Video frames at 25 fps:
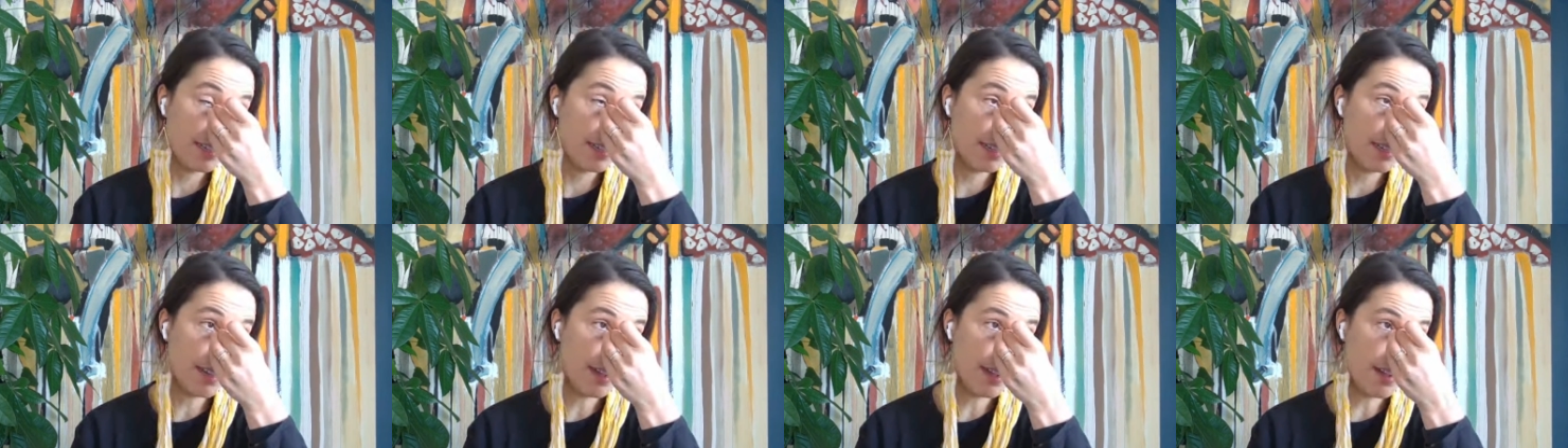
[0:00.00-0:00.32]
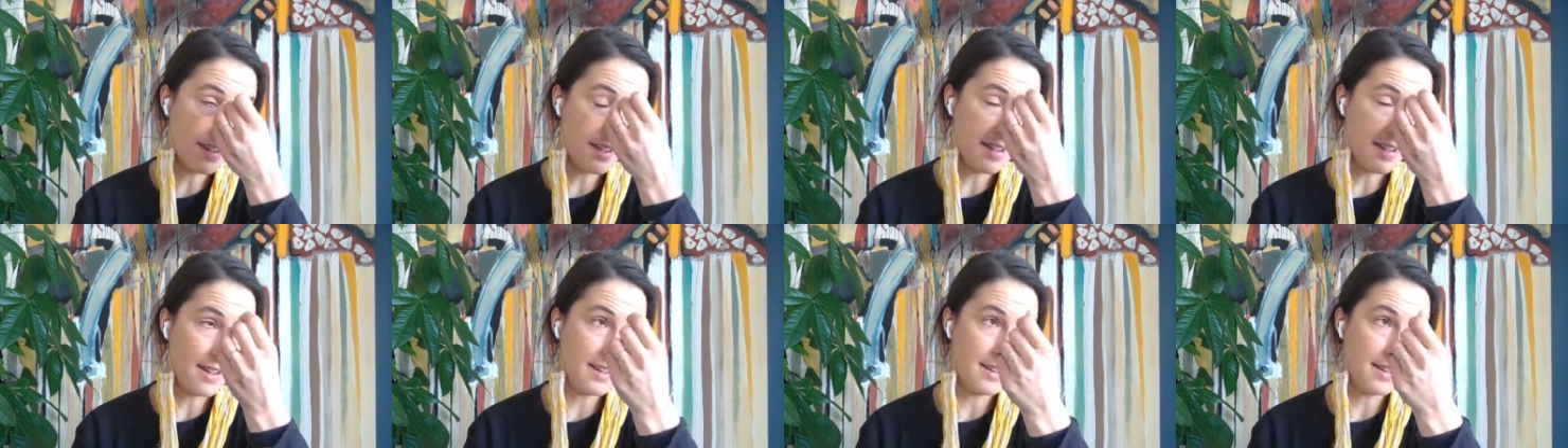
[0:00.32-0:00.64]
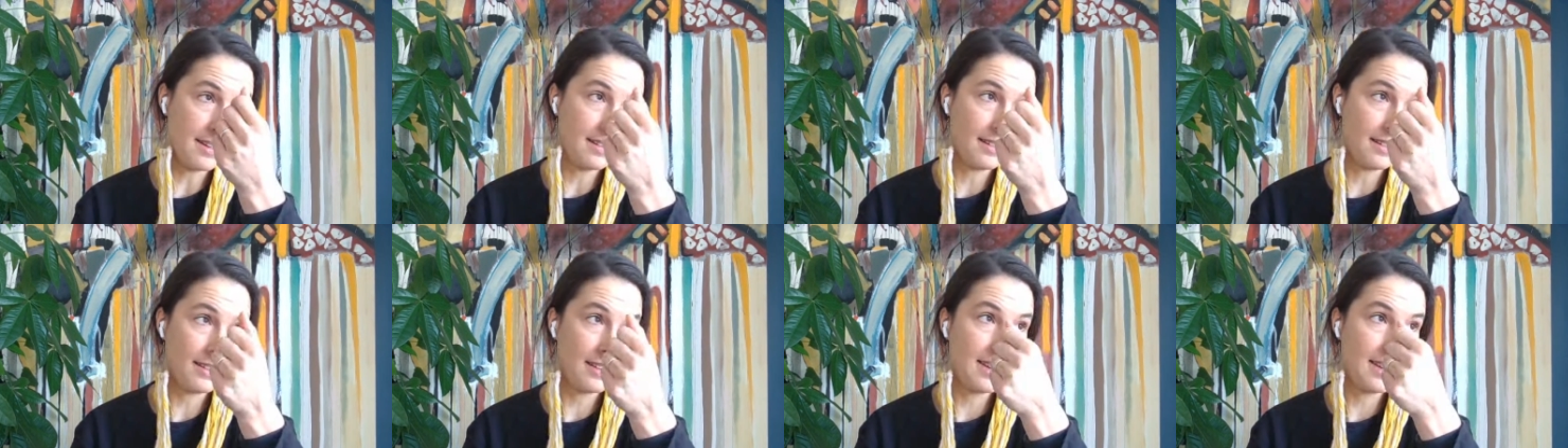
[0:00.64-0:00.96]
uh
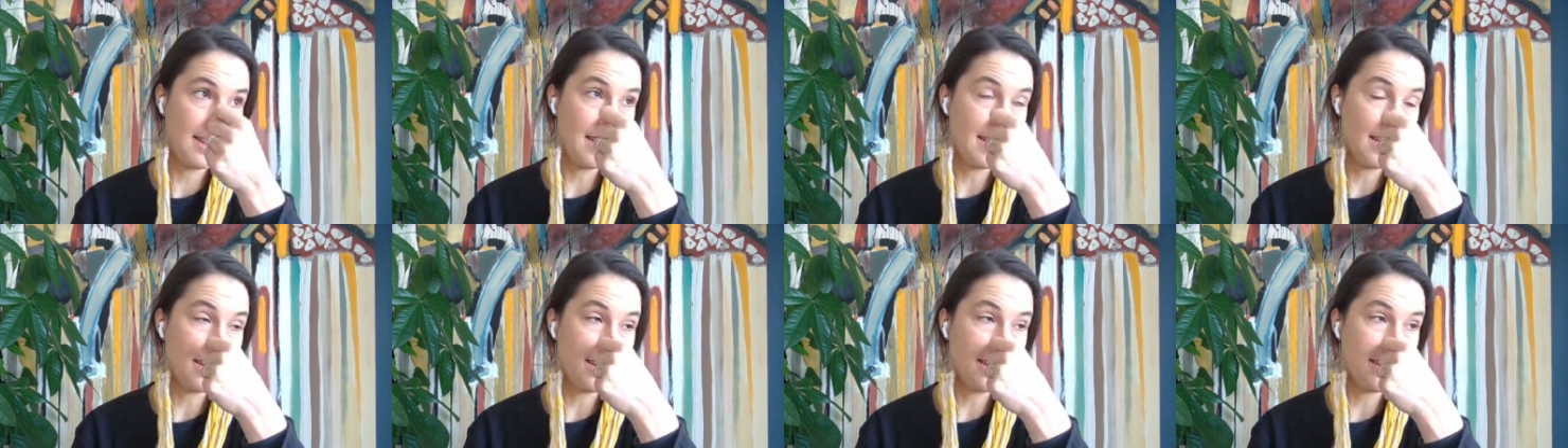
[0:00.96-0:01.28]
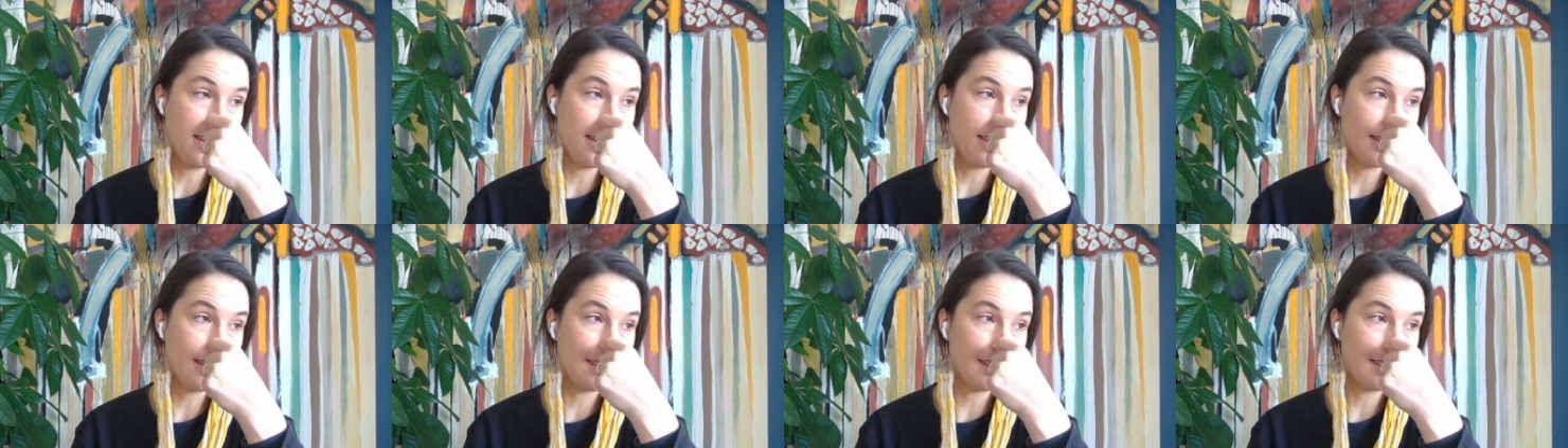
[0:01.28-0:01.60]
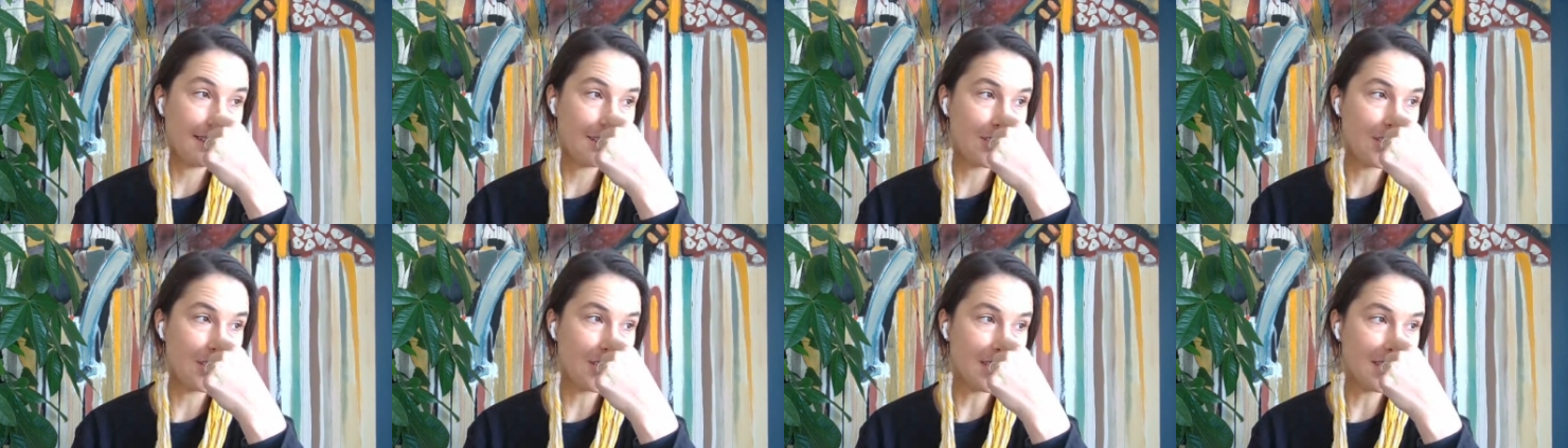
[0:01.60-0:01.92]
he
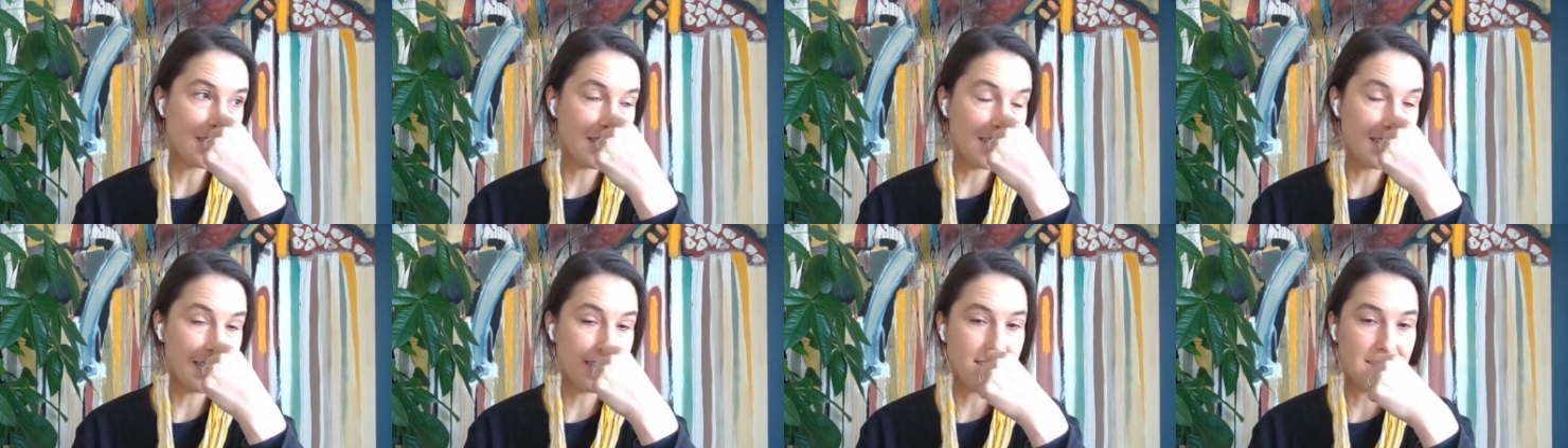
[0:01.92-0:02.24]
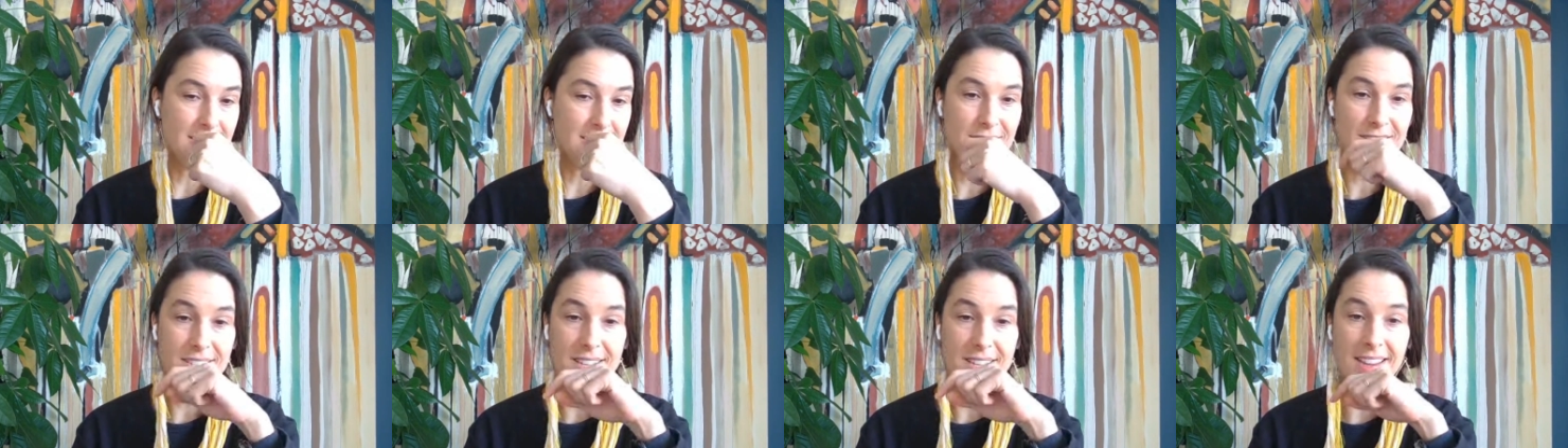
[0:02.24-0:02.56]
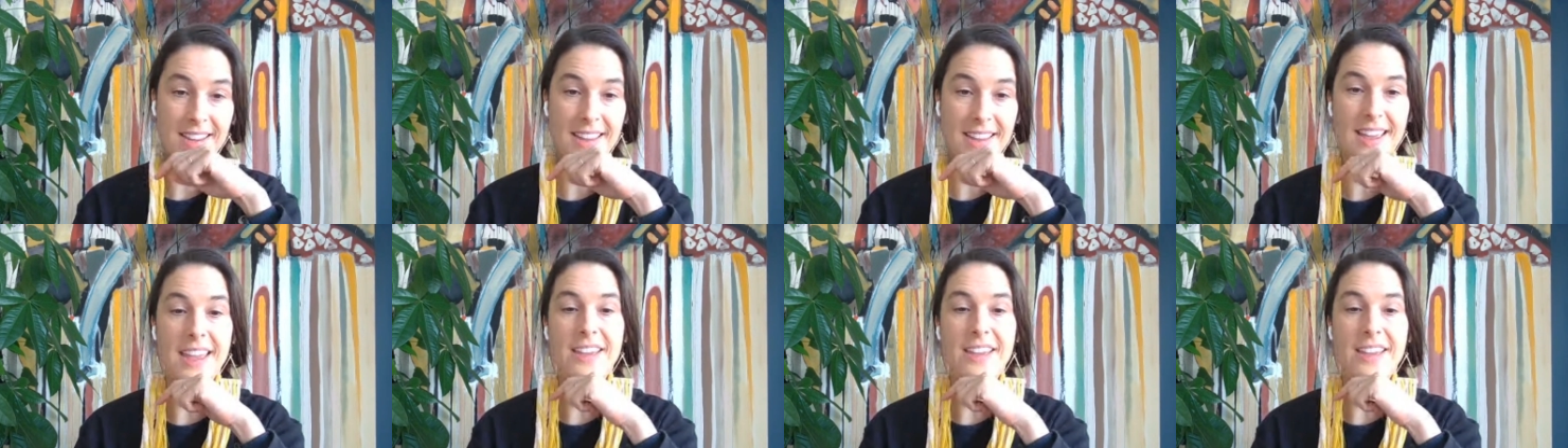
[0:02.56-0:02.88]
just it's just
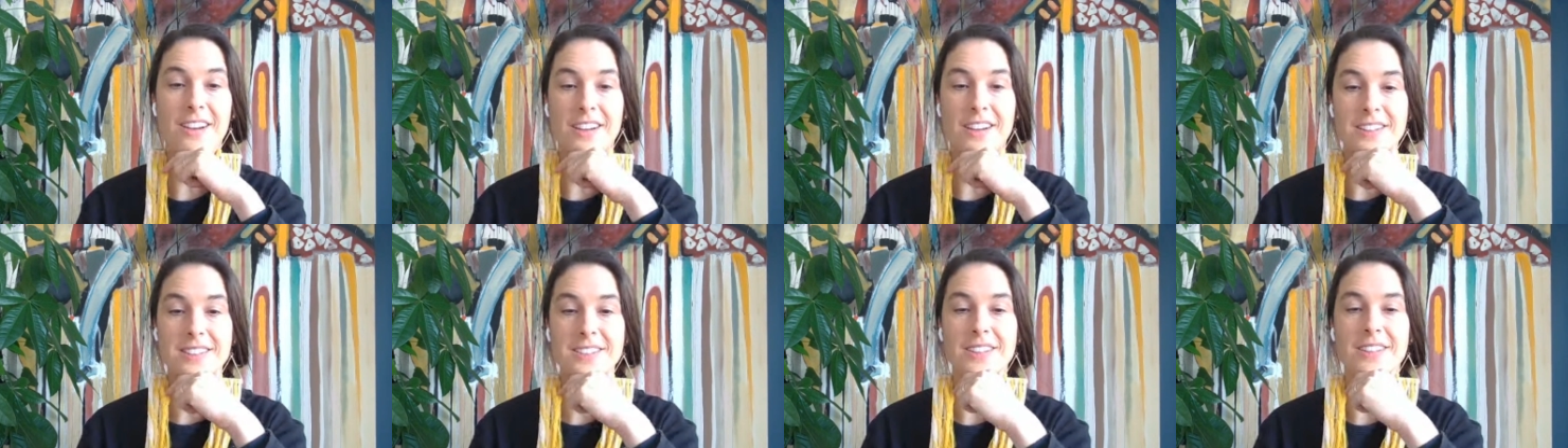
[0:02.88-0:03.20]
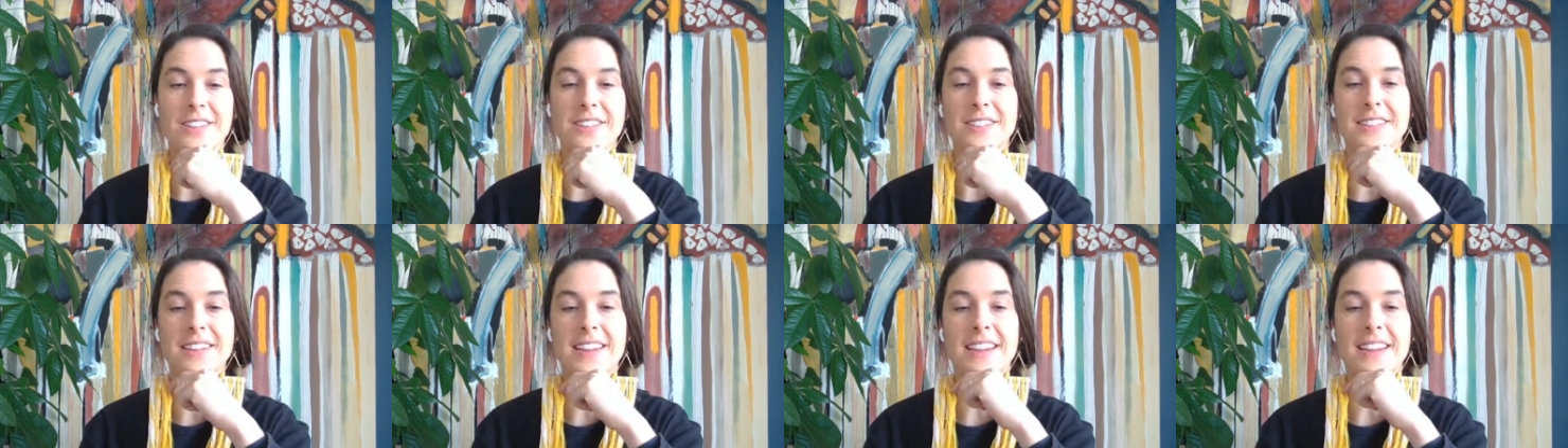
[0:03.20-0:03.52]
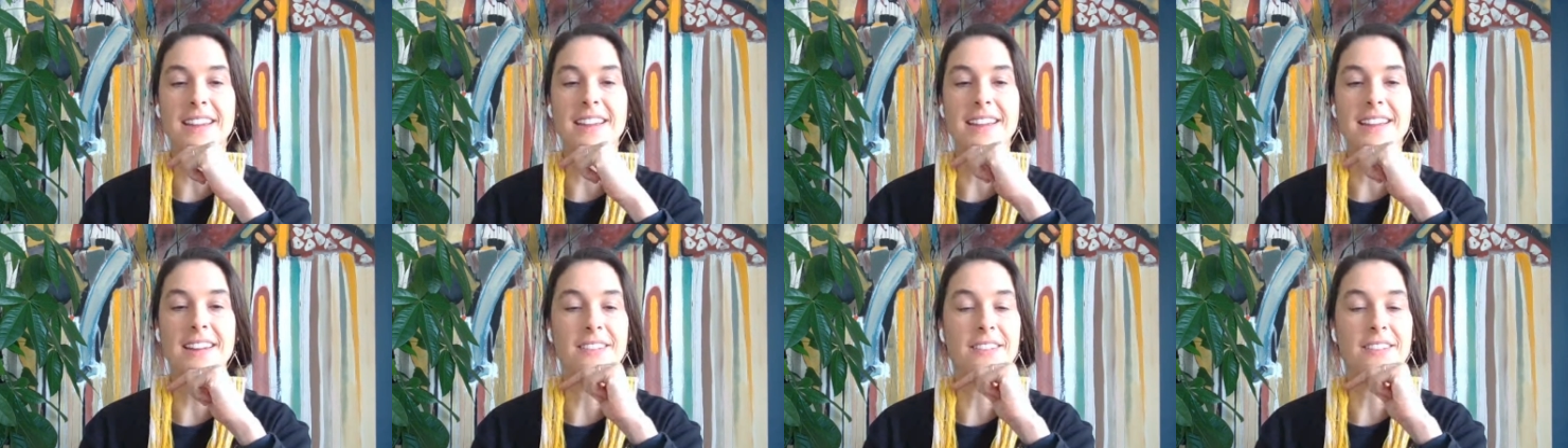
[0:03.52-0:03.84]
like chaos all
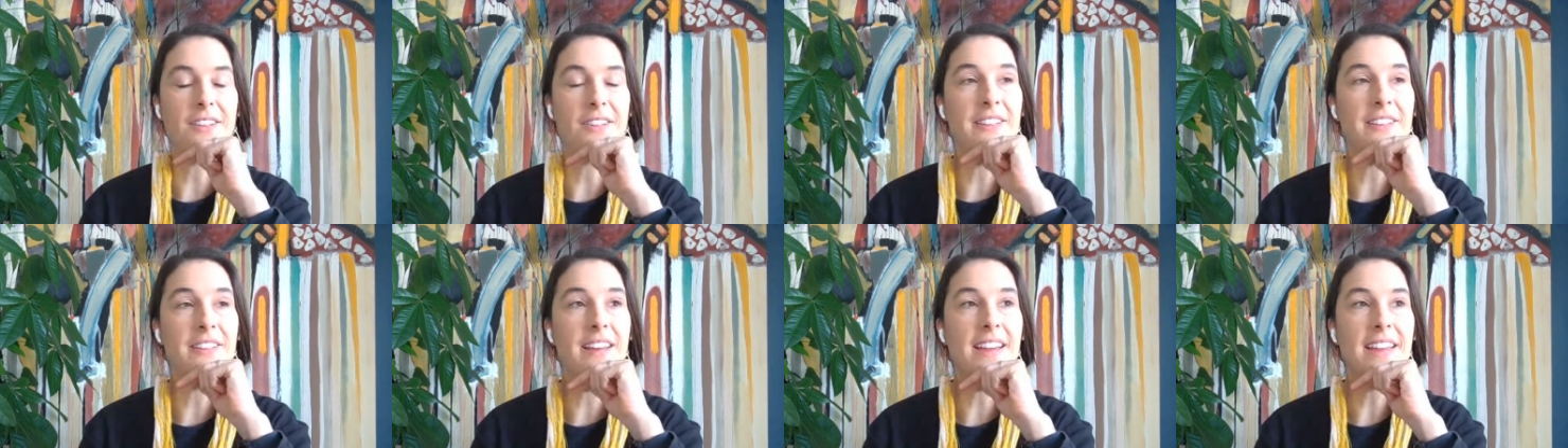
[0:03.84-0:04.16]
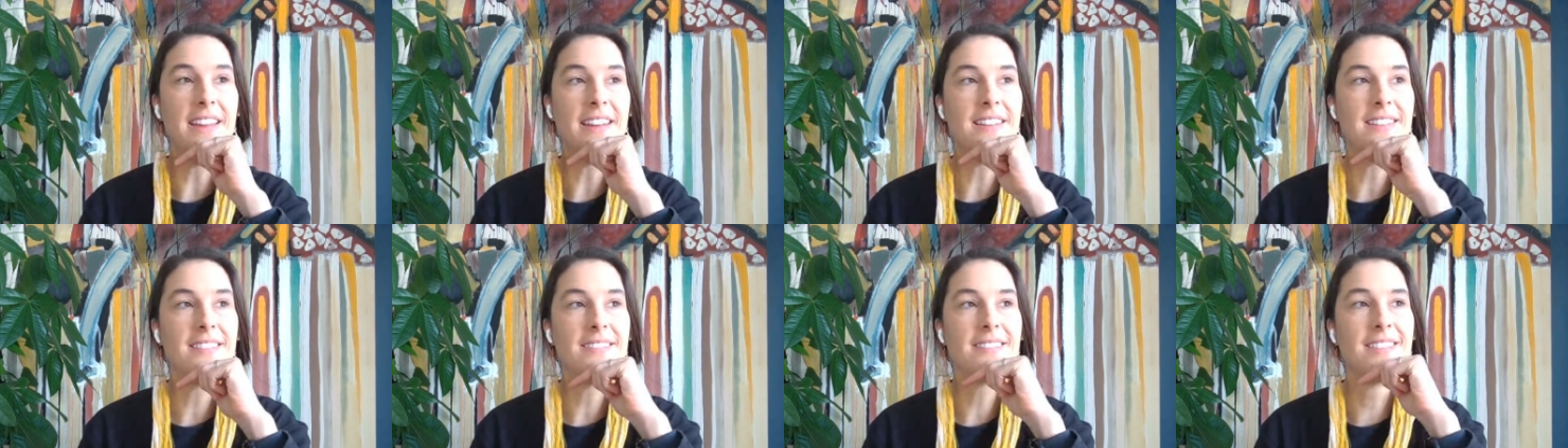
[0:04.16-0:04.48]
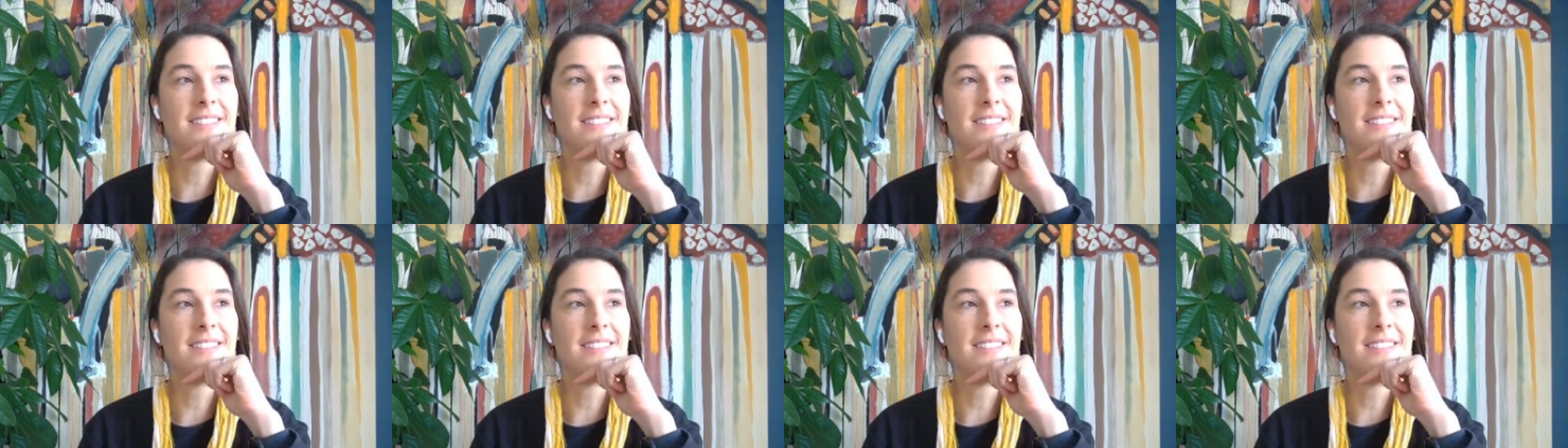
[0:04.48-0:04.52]
day and all night